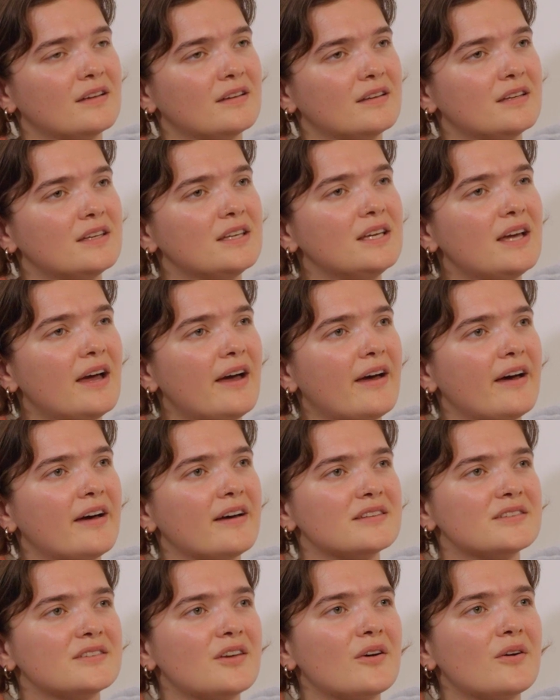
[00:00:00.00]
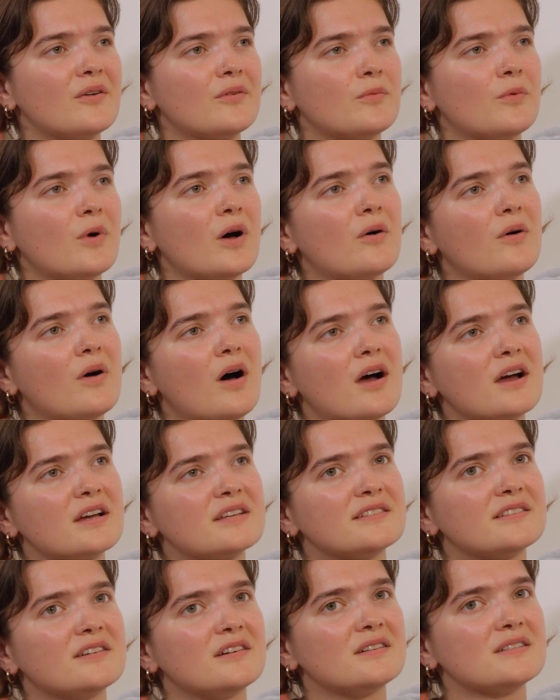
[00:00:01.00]
Yeah, so, well, I
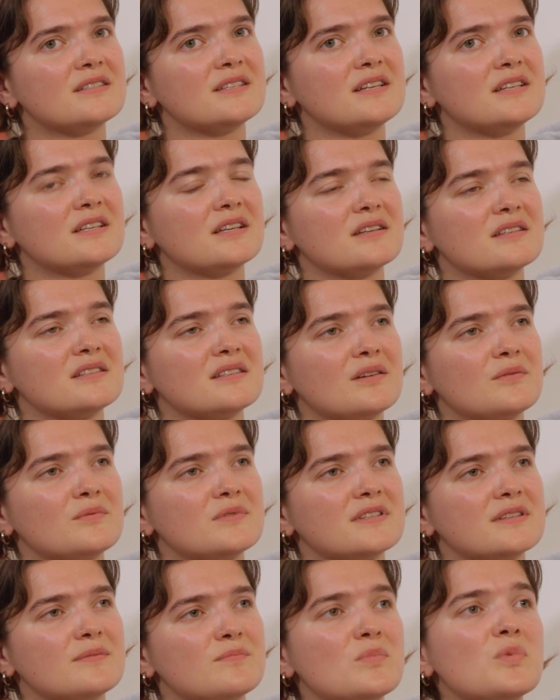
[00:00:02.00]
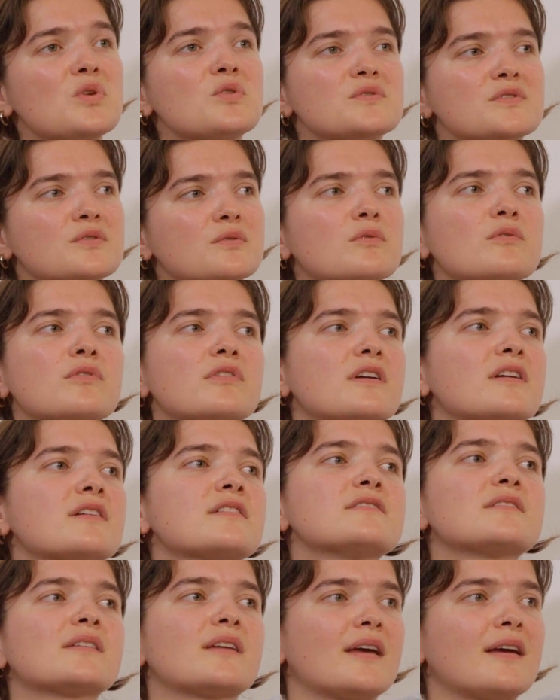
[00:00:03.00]
started because I was a musical
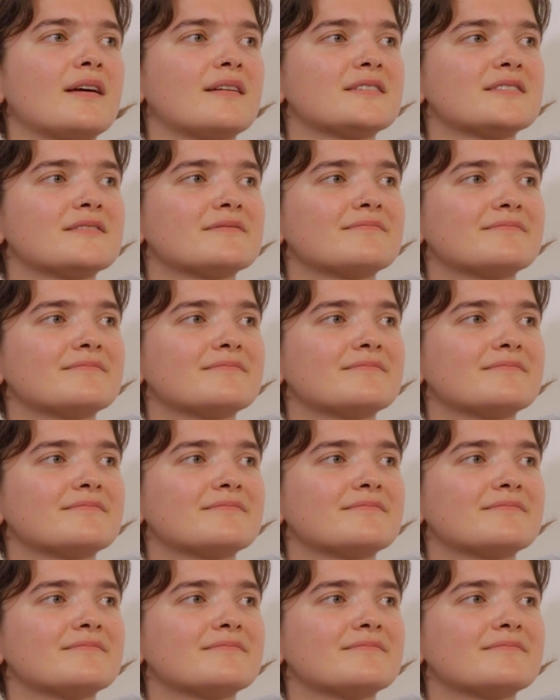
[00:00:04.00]
theatre kid,